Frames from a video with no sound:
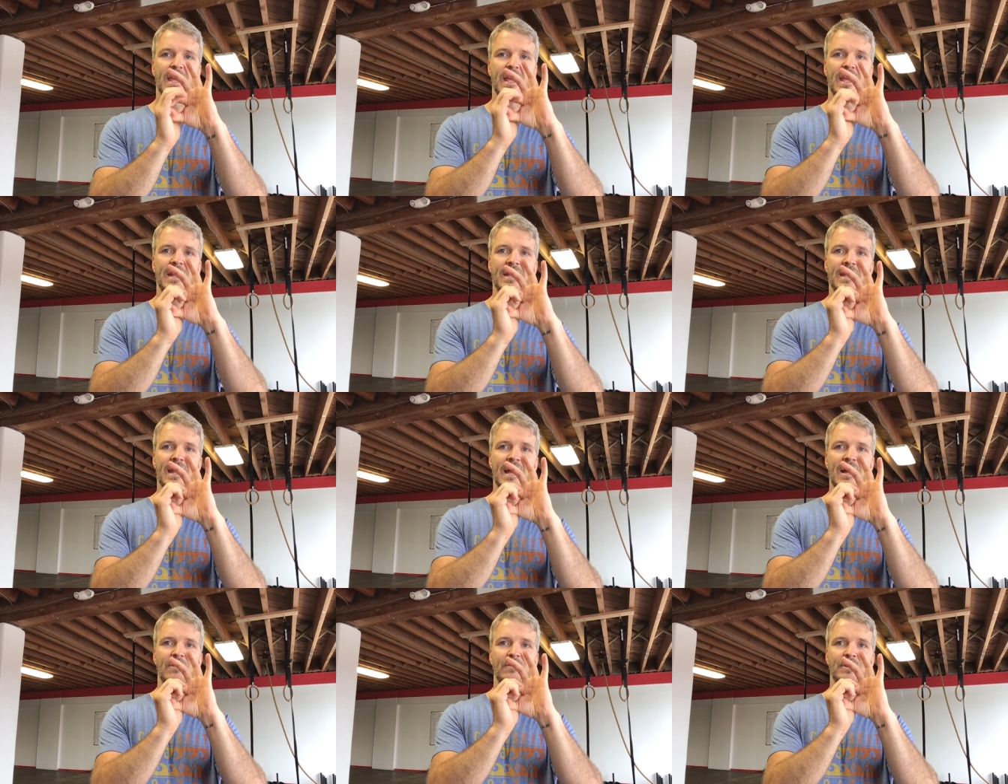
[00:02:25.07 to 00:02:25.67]
And
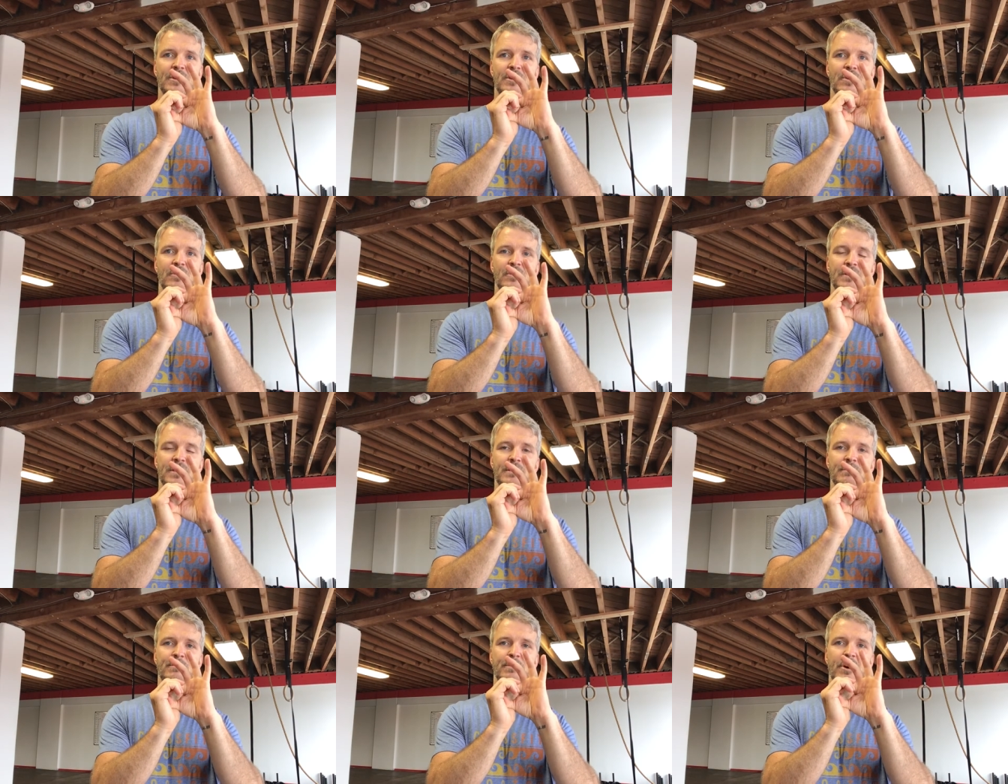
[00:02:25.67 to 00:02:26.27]
now when you're
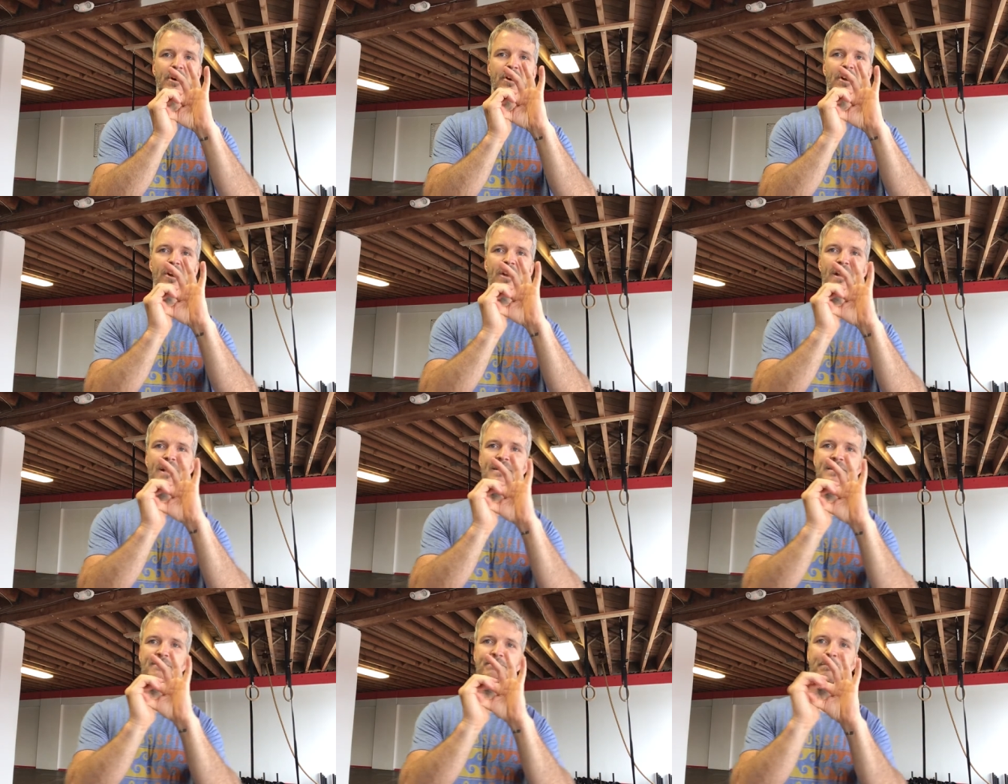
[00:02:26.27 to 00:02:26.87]
holding the bar,
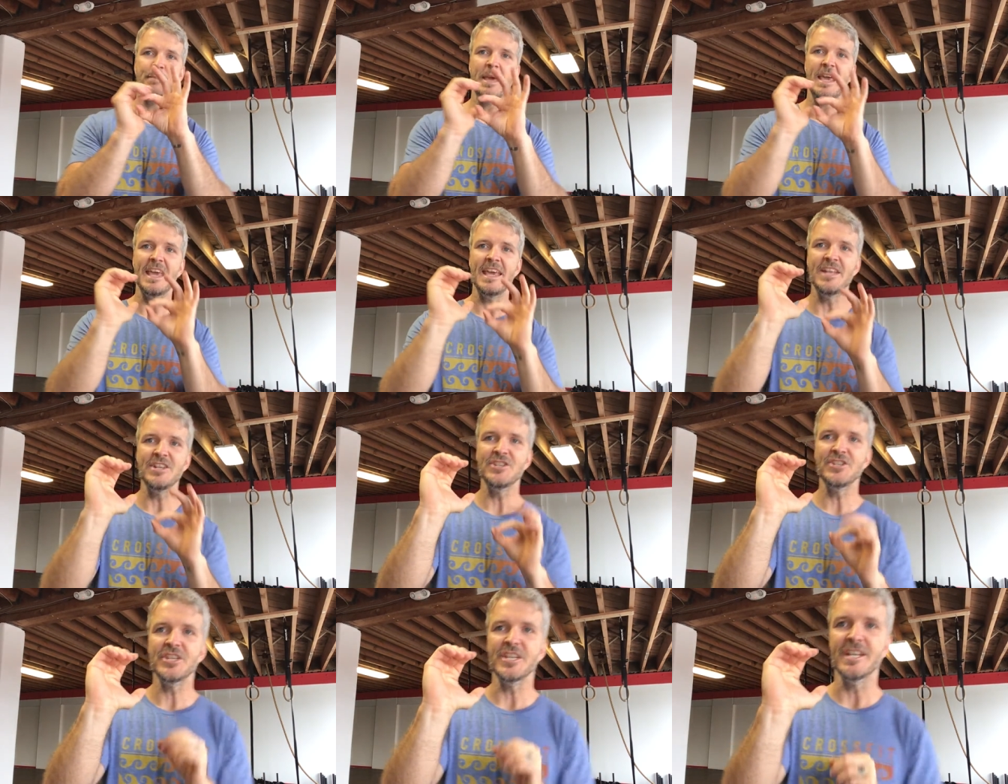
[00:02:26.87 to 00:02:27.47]
it's
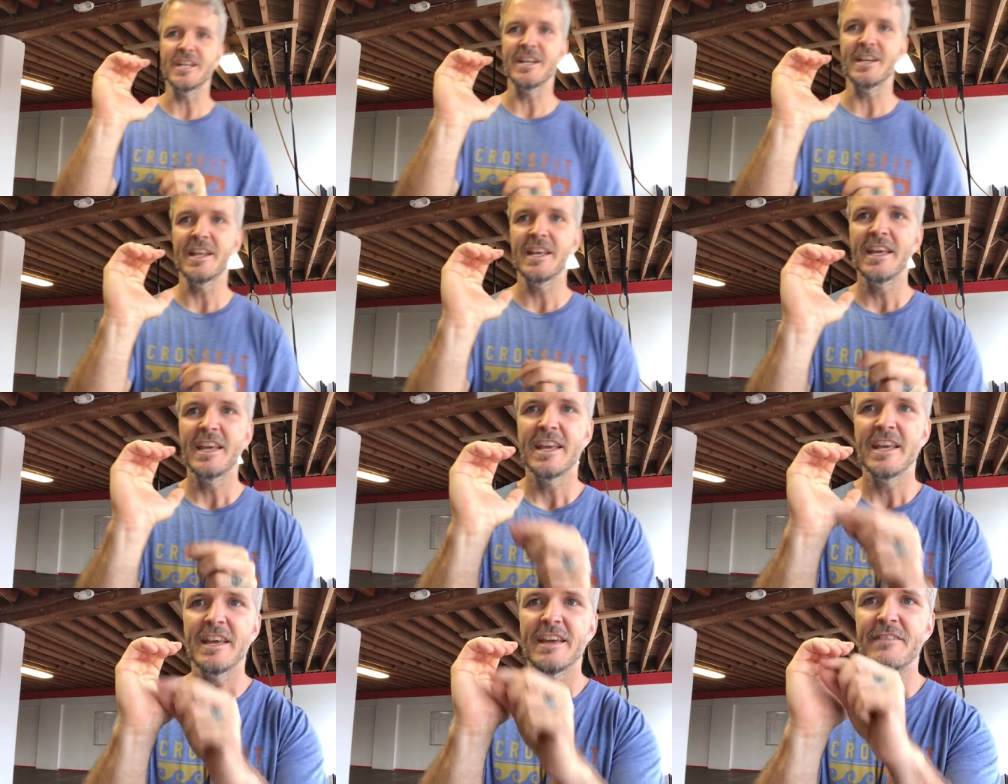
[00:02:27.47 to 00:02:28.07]
pinching,
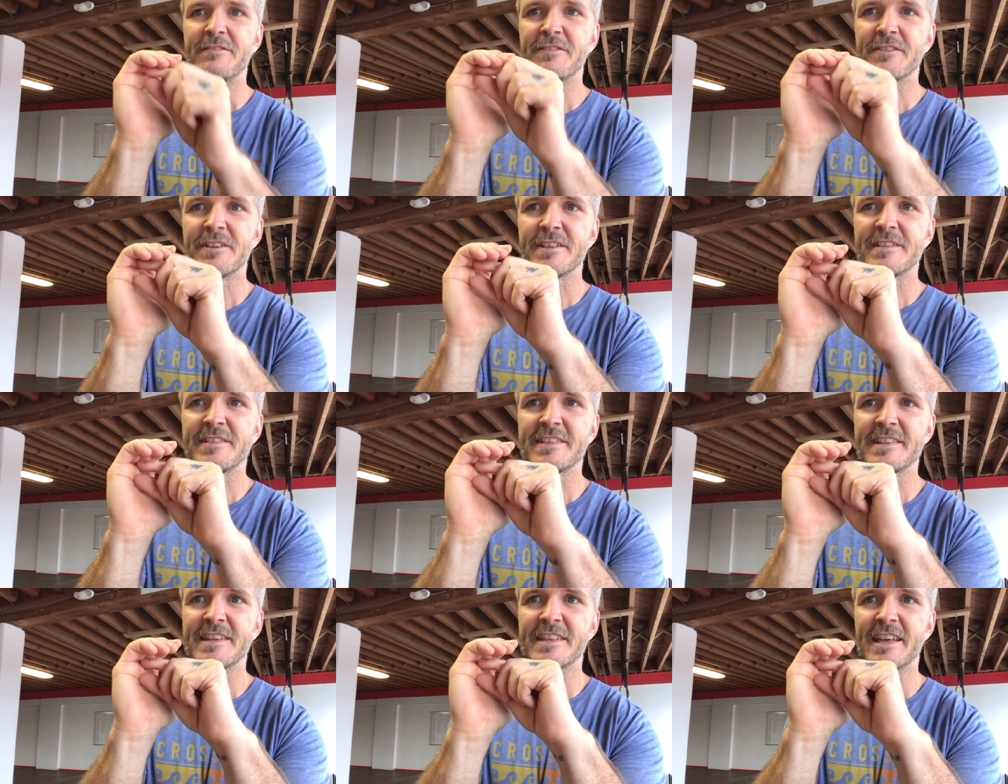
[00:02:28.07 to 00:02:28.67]
you can
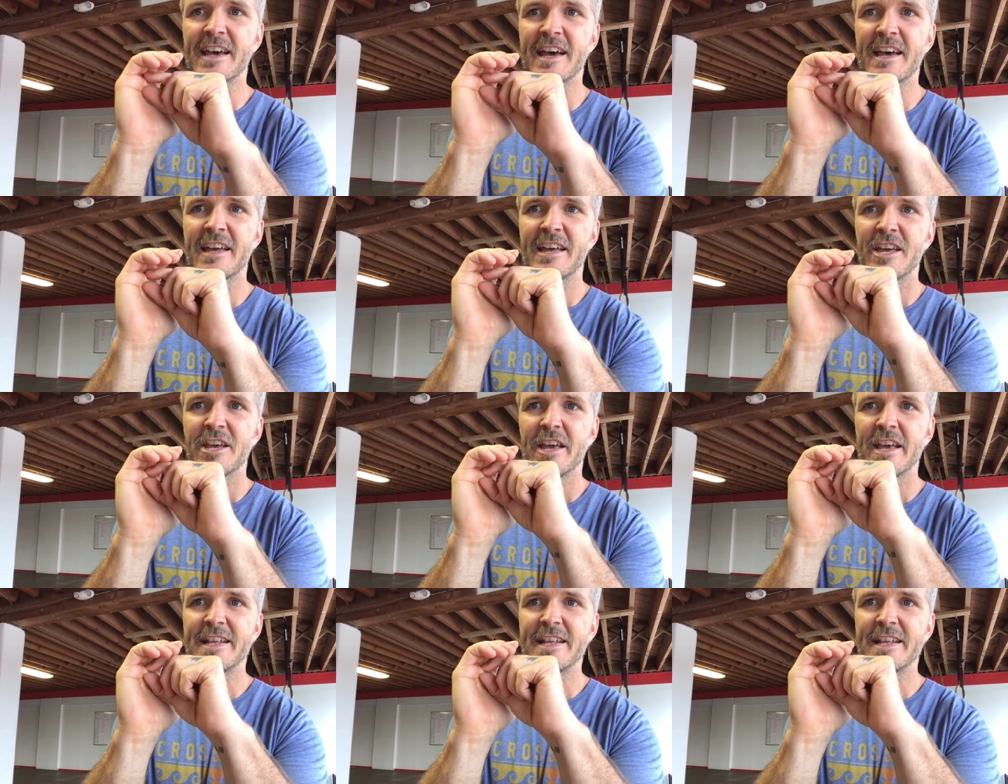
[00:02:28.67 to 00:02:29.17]
see that,